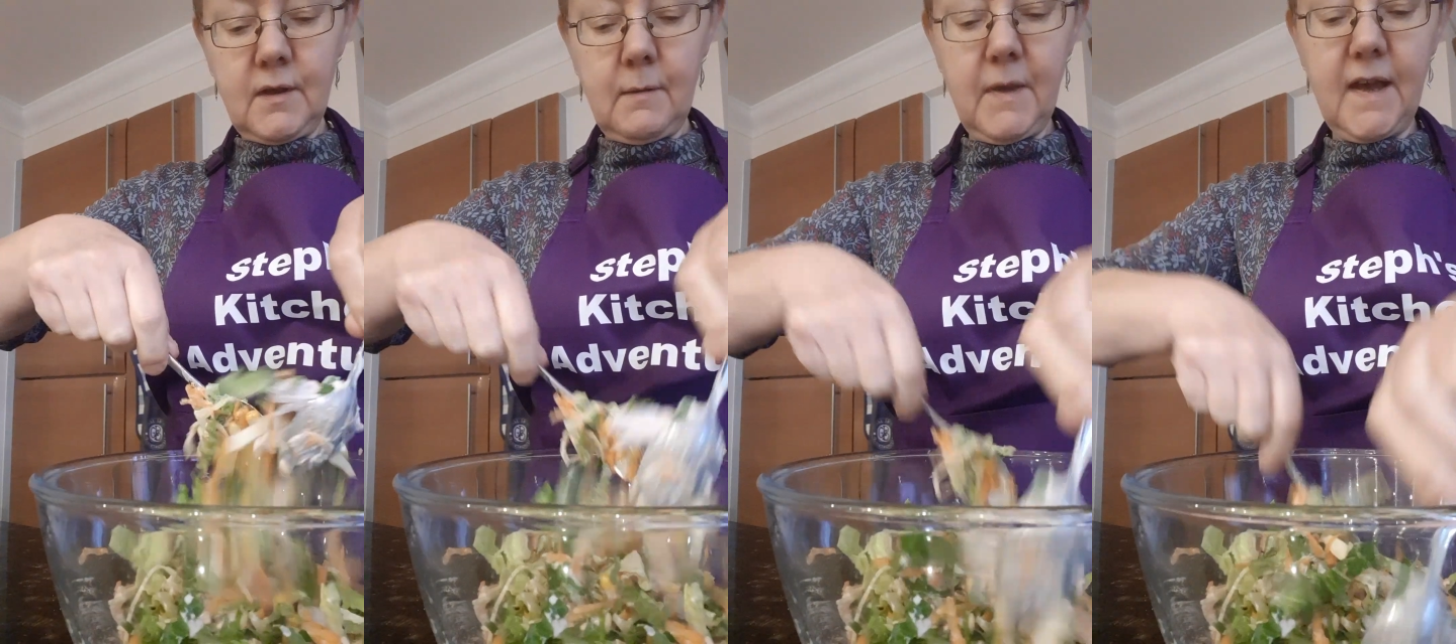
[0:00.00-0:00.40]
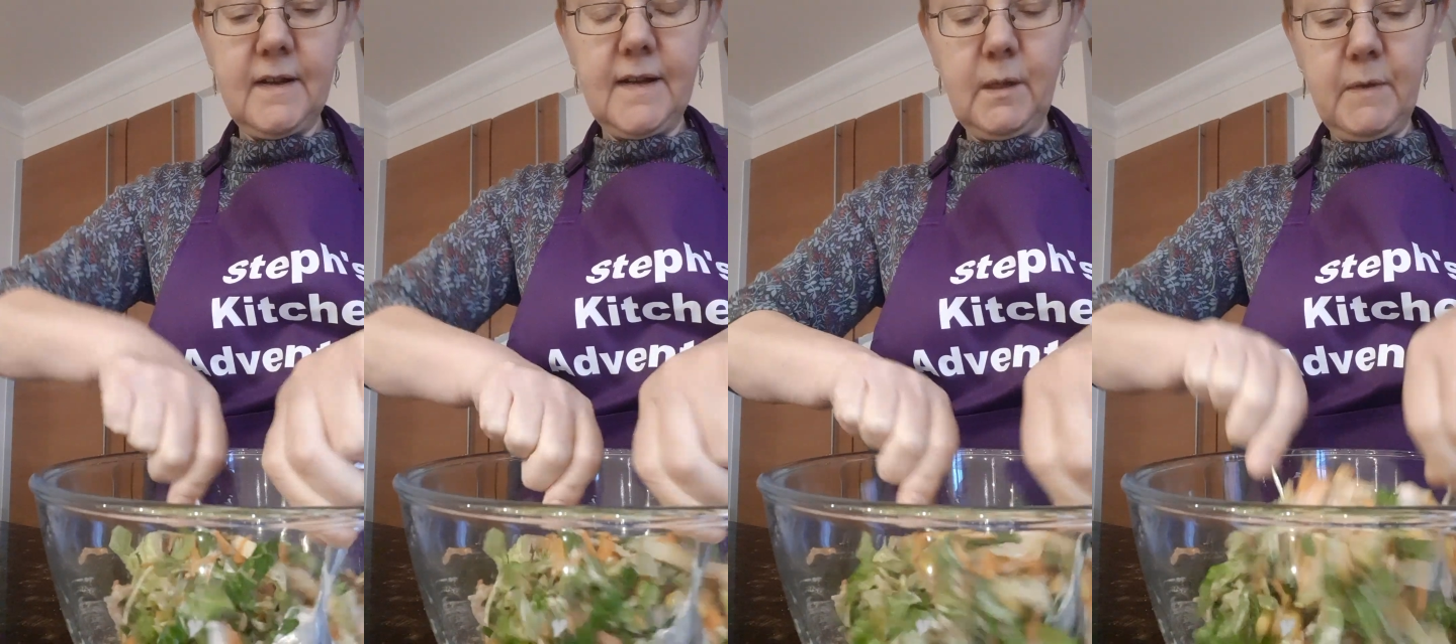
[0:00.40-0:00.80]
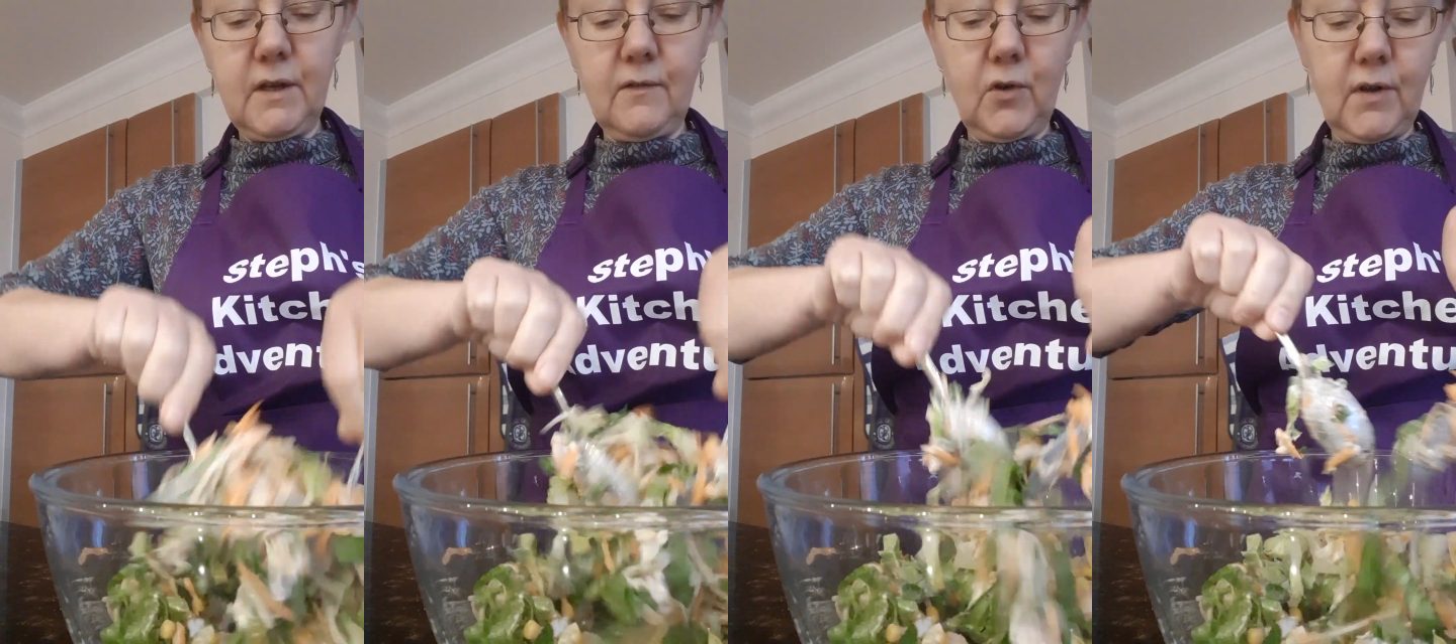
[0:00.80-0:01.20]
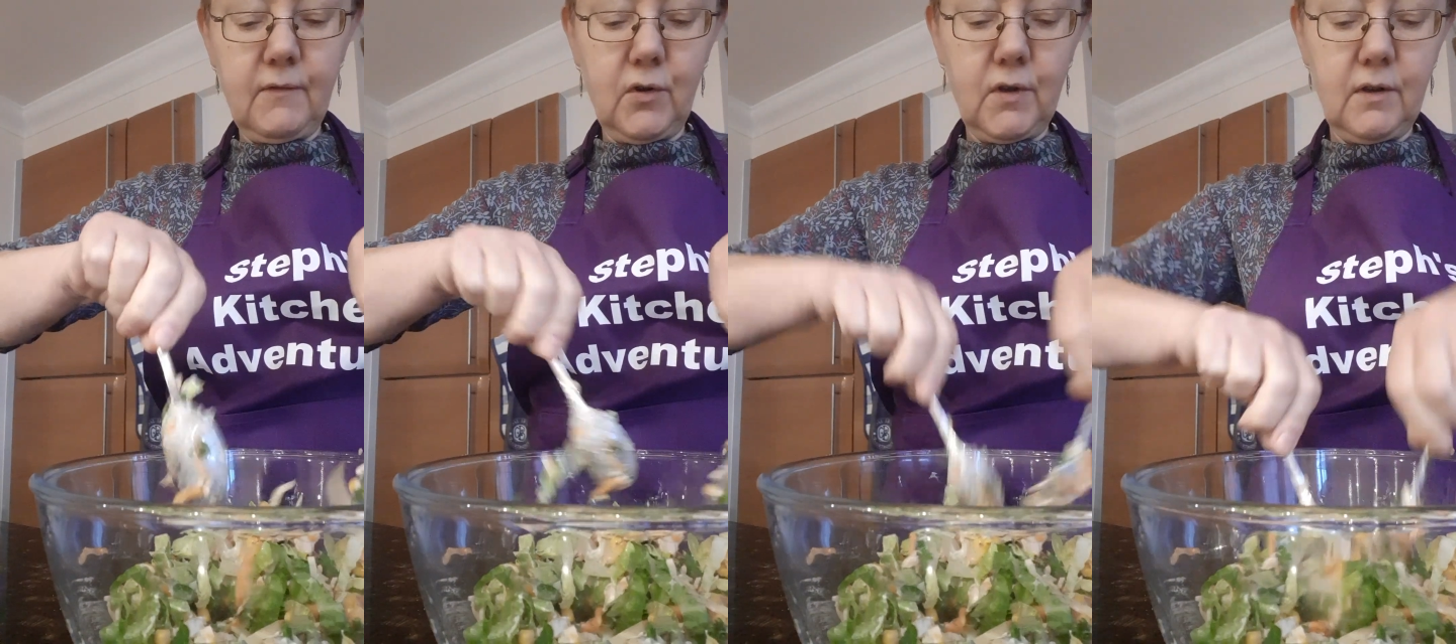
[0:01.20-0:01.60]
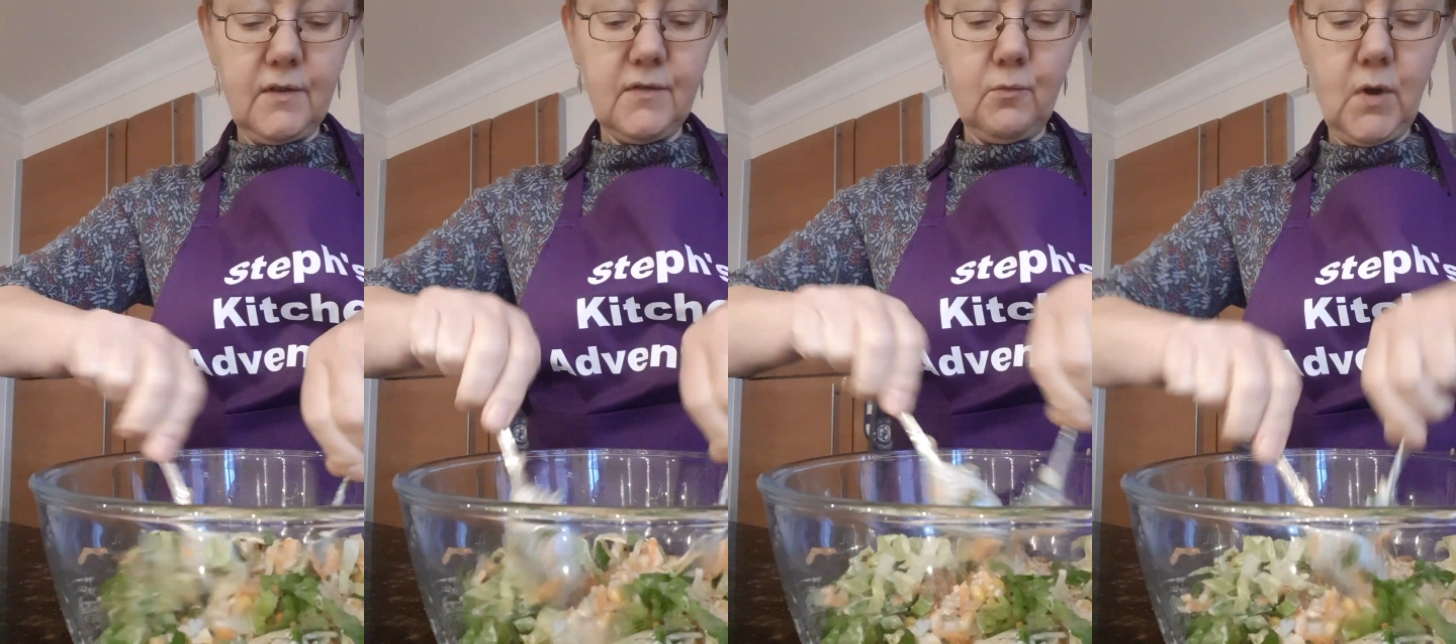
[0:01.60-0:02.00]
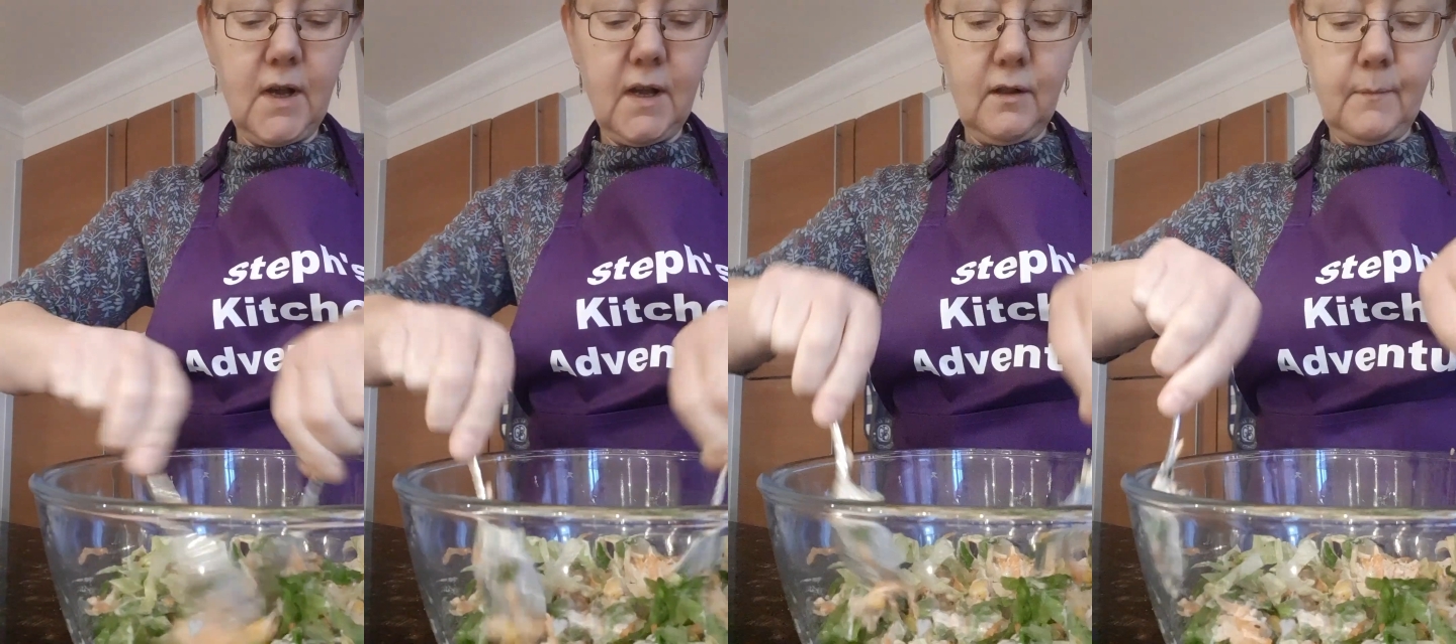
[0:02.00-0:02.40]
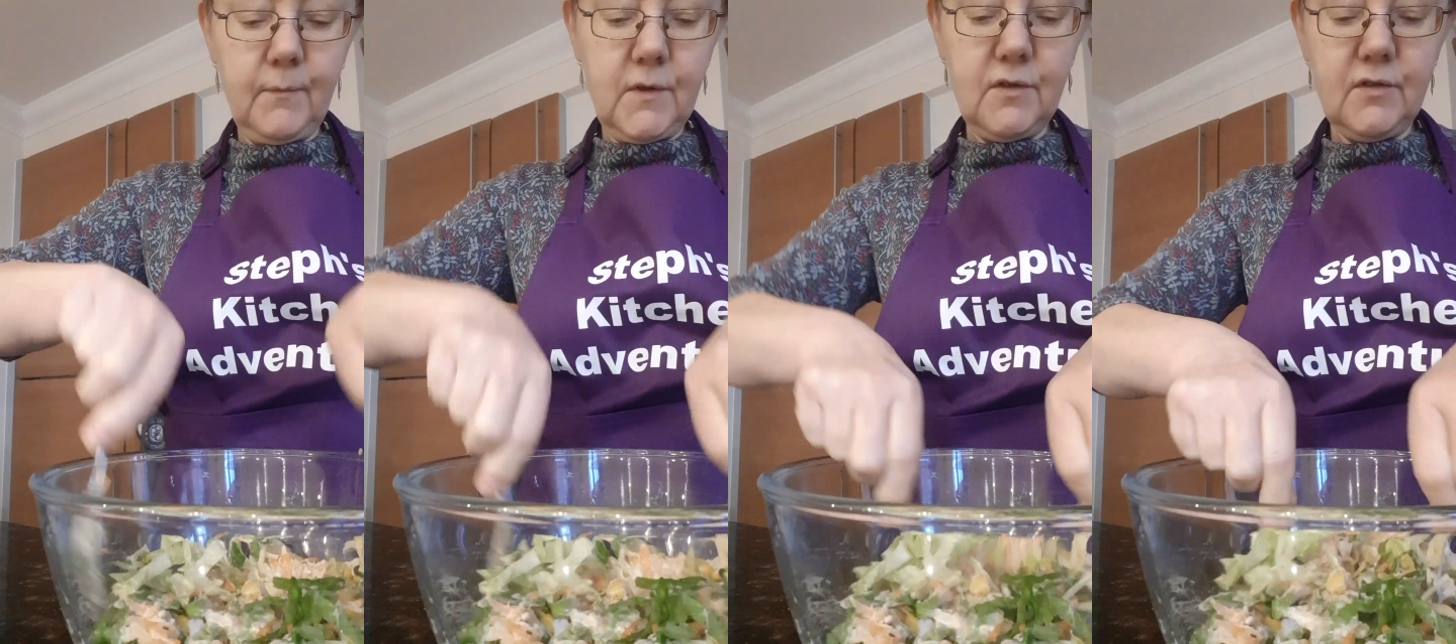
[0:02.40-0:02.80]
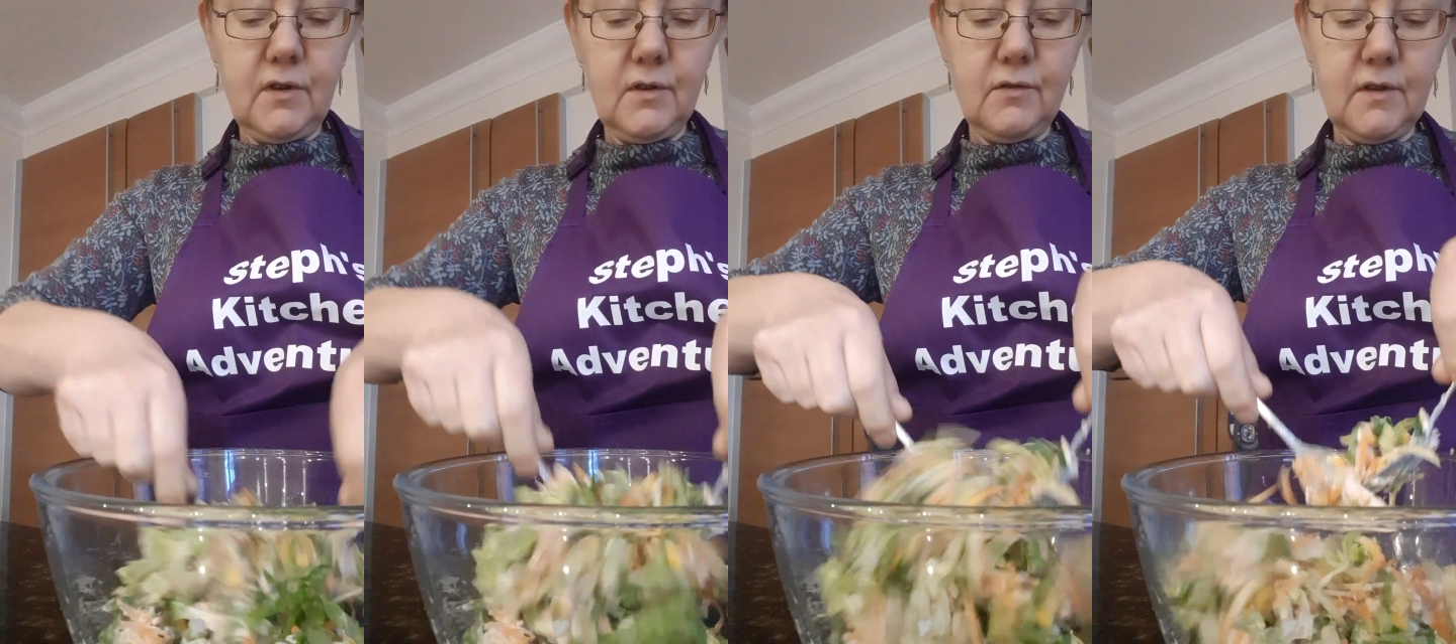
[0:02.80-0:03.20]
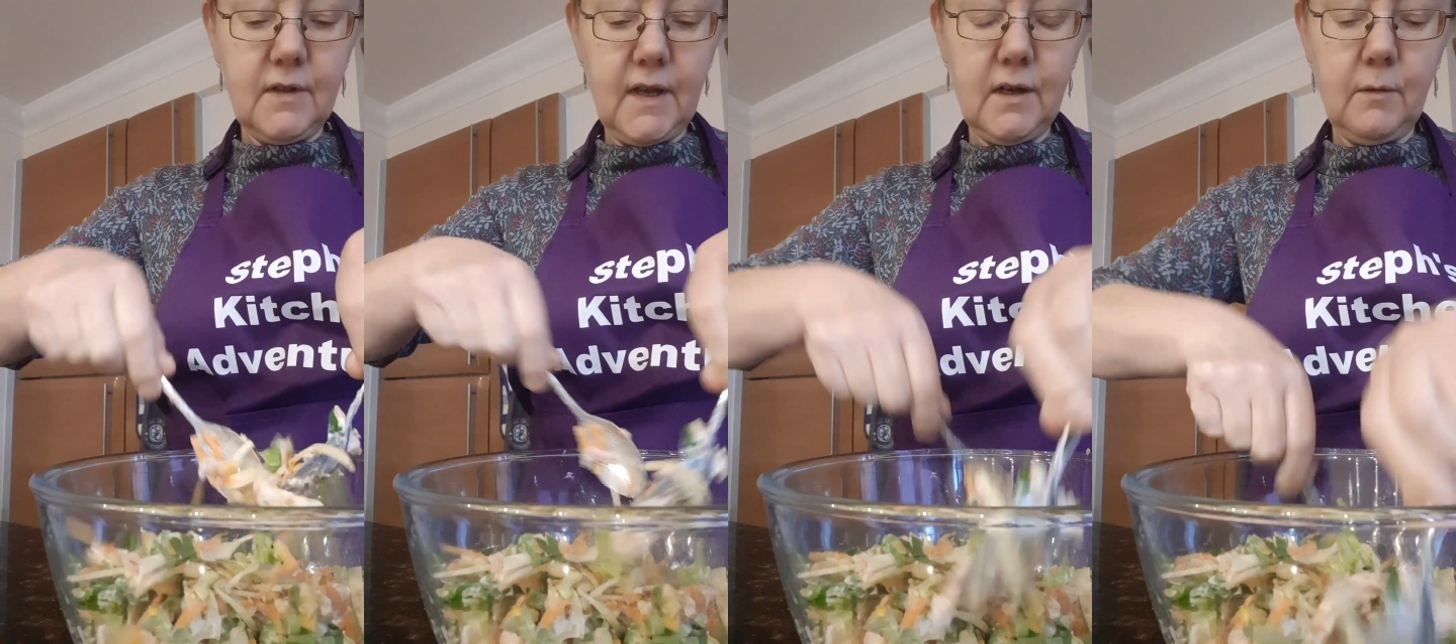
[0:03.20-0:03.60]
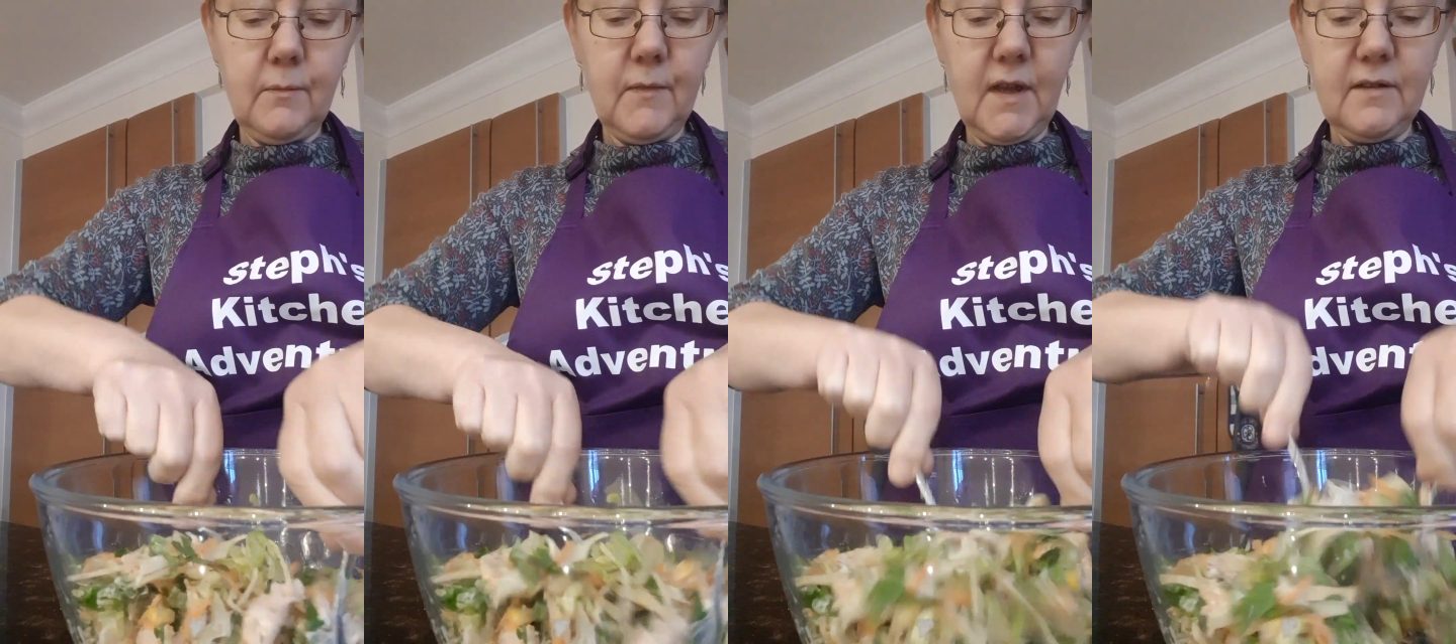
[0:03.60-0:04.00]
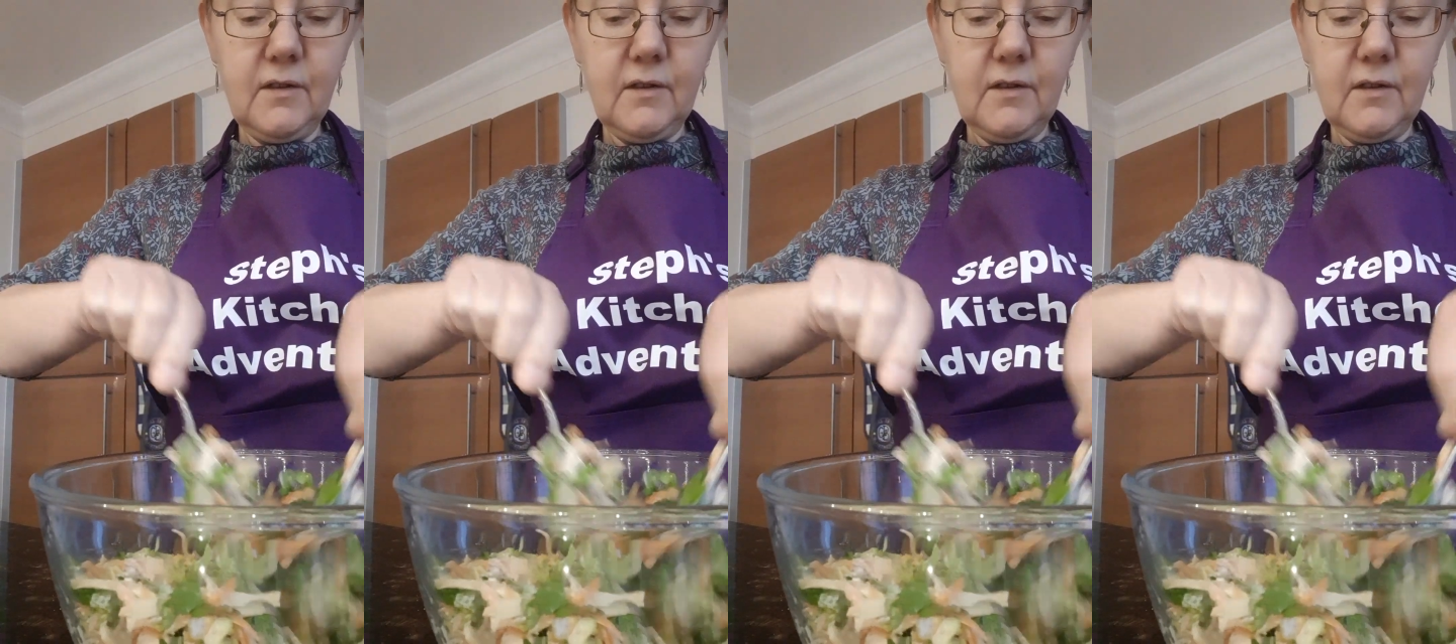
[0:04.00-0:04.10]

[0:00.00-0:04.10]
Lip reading: May add a little bit of olive oil as well, just to loosen that up. That's